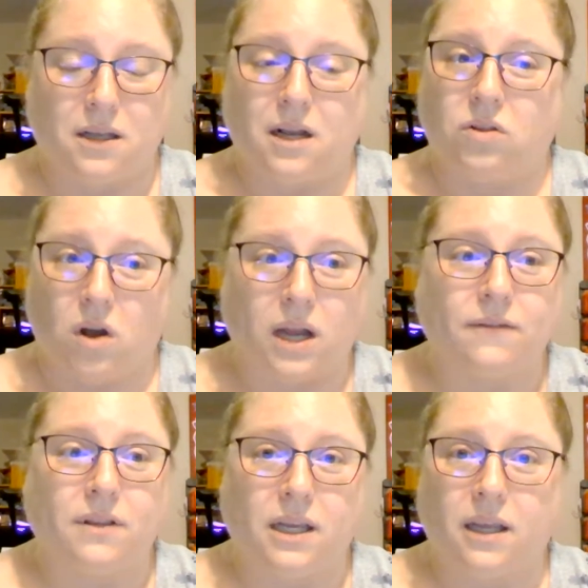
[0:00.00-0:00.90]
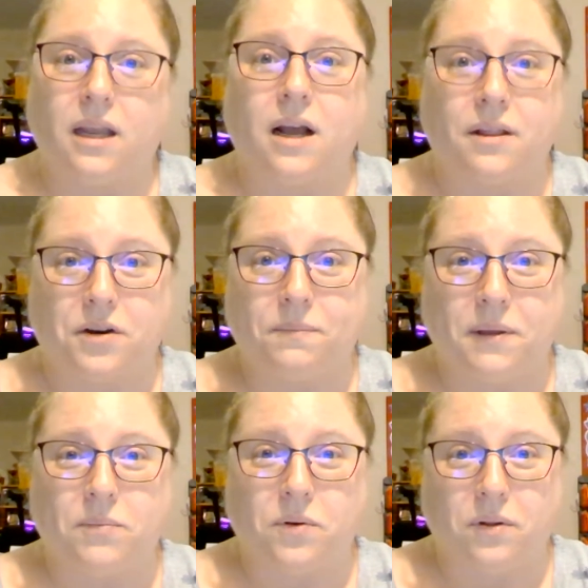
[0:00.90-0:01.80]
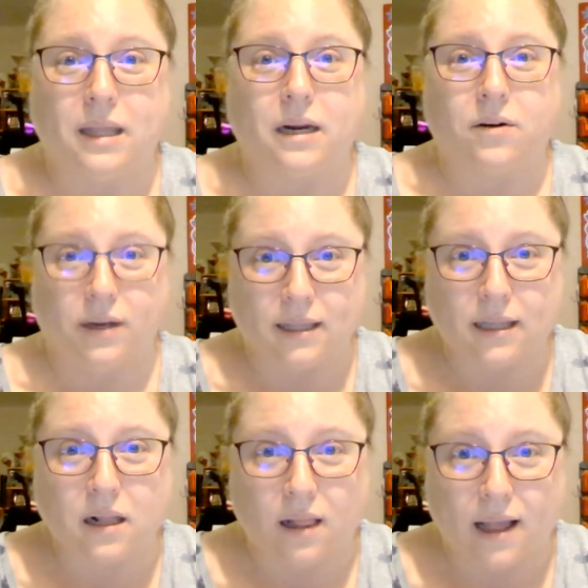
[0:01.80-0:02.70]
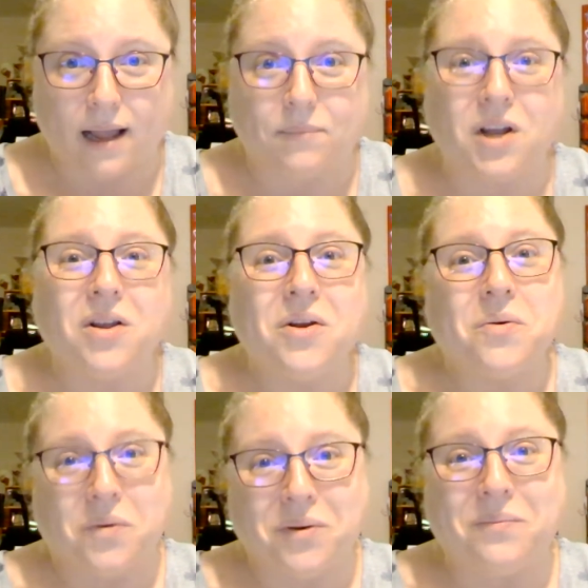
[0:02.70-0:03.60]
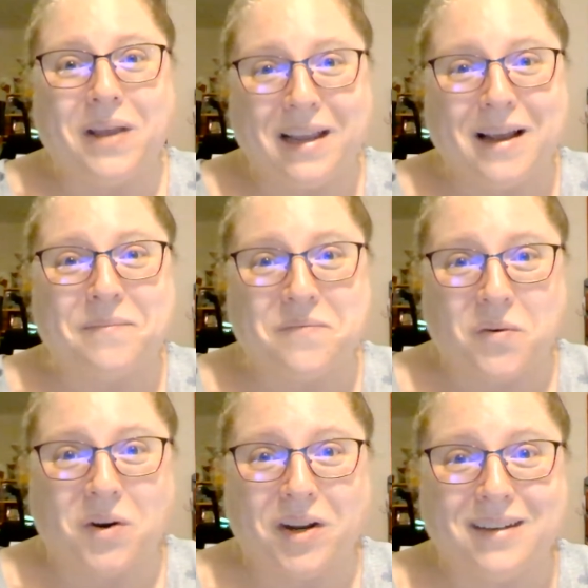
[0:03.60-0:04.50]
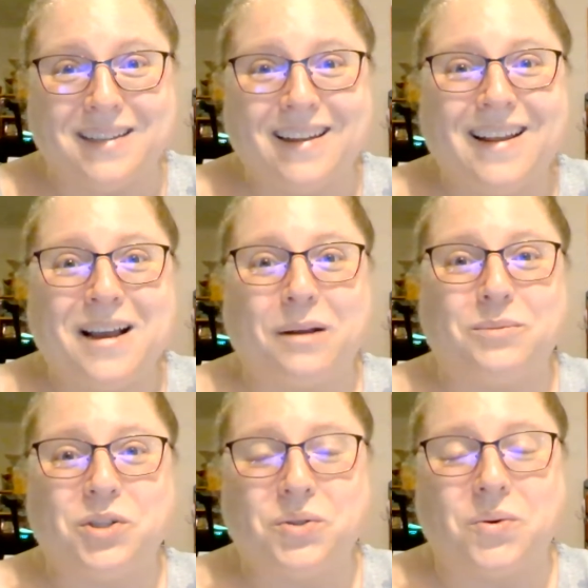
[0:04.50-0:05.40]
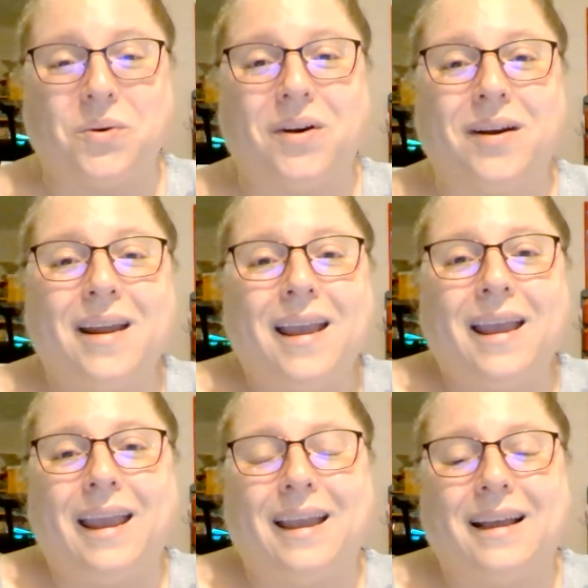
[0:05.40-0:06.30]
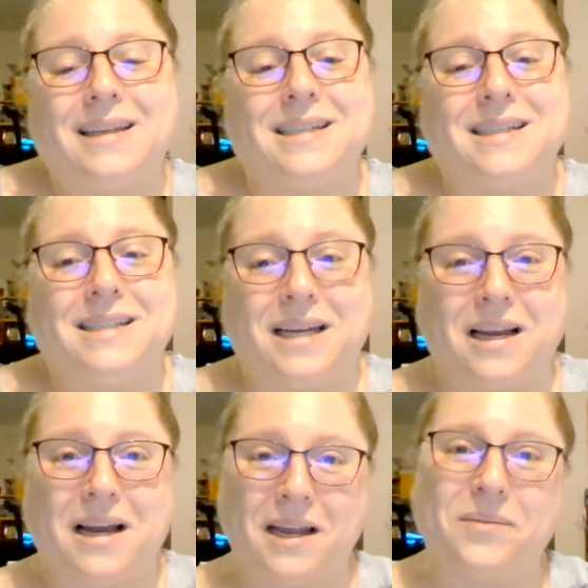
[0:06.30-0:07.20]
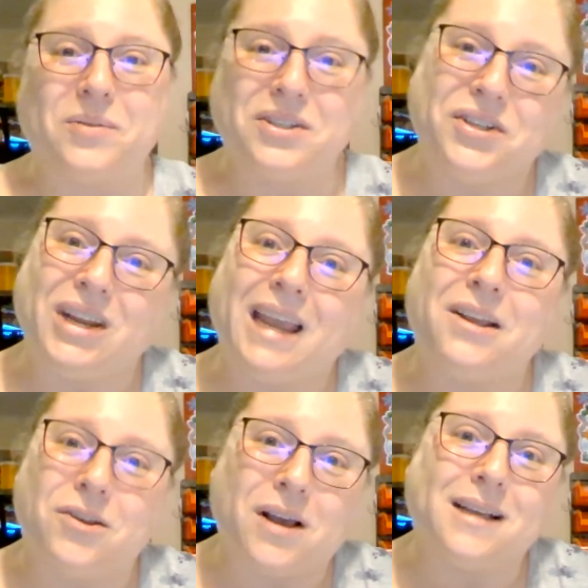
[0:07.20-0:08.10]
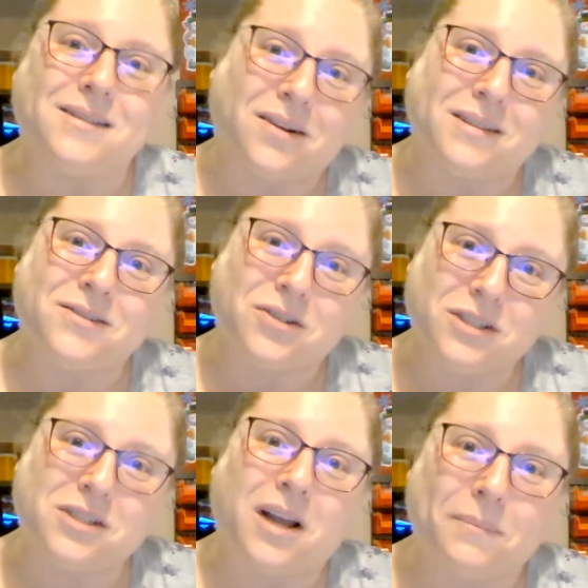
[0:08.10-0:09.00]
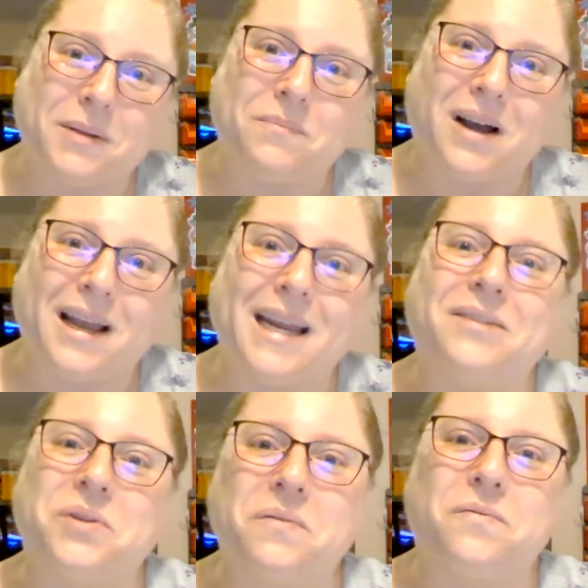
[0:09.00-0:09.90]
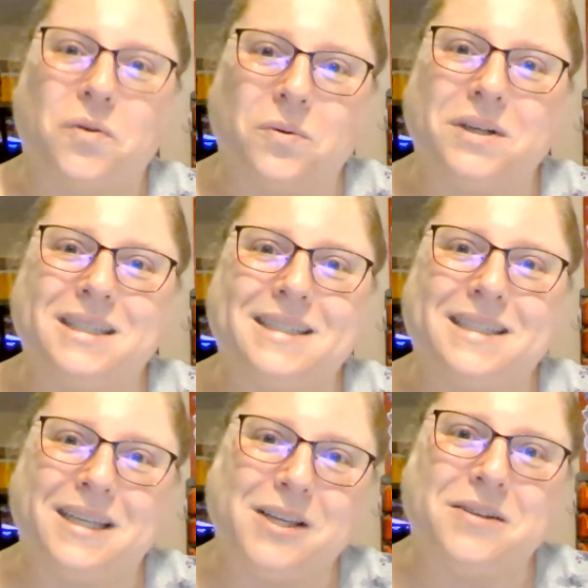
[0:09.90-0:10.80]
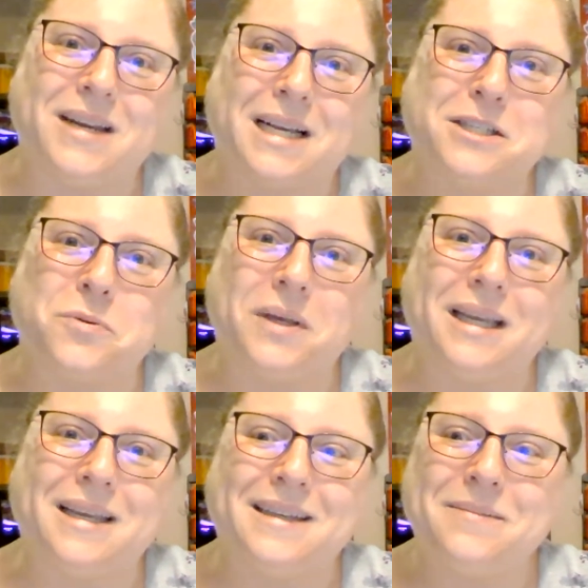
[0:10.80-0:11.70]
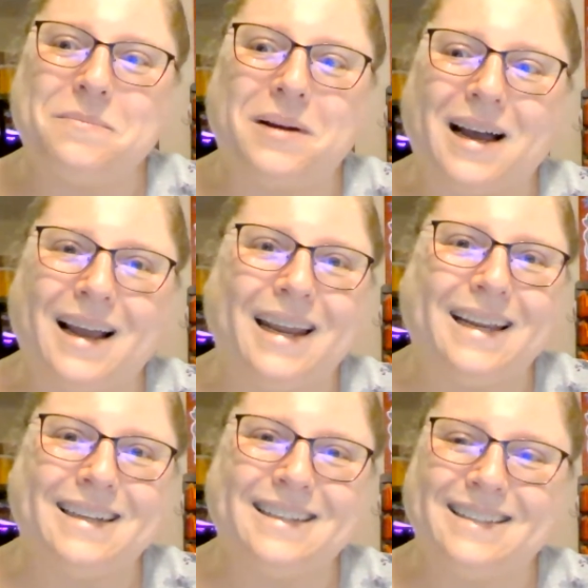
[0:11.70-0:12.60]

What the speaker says: lot of the other people that are in the collab will make up for it, I'm sure, and I appreciate you guys all stopping by, and look forward to seeing you next week. Bye.